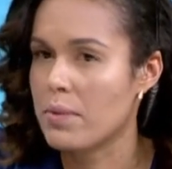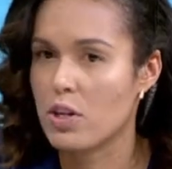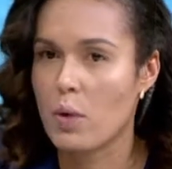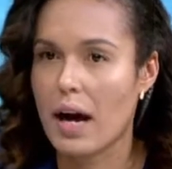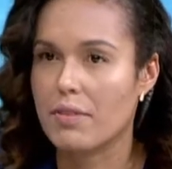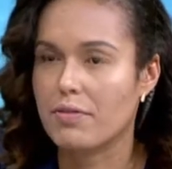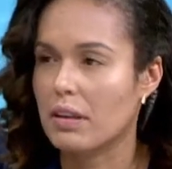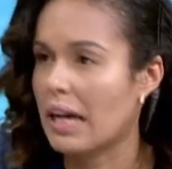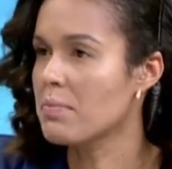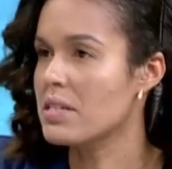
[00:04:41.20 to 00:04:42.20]
you have
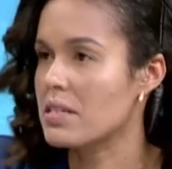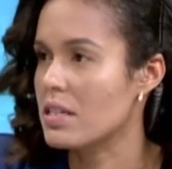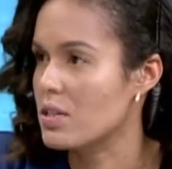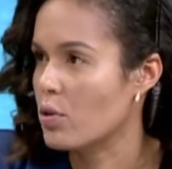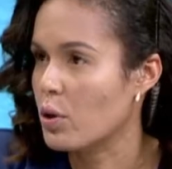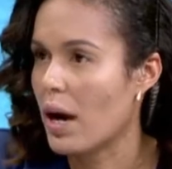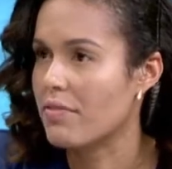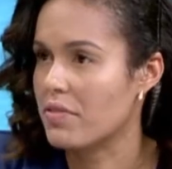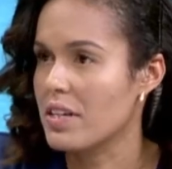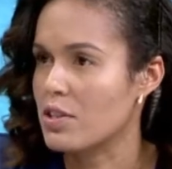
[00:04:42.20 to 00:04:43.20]
Lyme disease or you
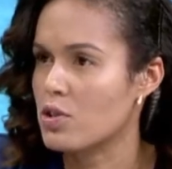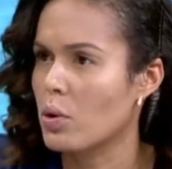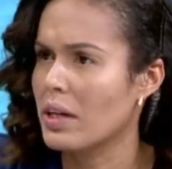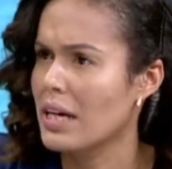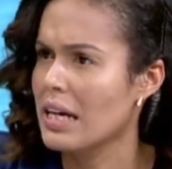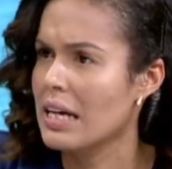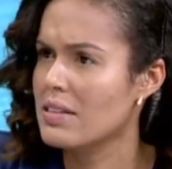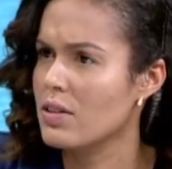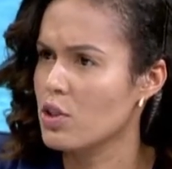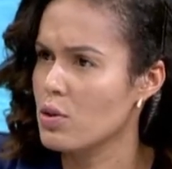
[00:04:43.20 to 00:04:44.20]
have this. So is
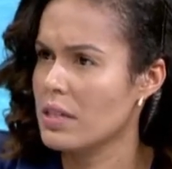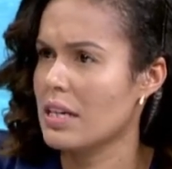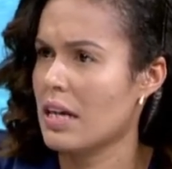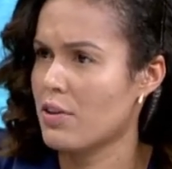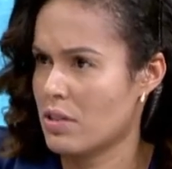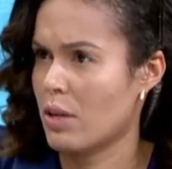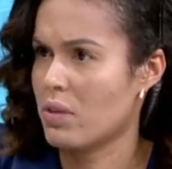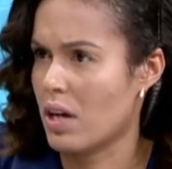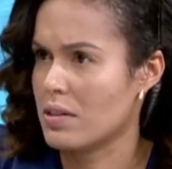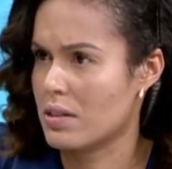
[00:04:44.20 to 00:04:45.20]
it, you said it has to start with
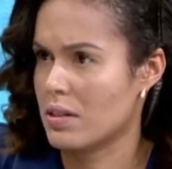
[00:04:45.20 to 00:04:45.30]
us.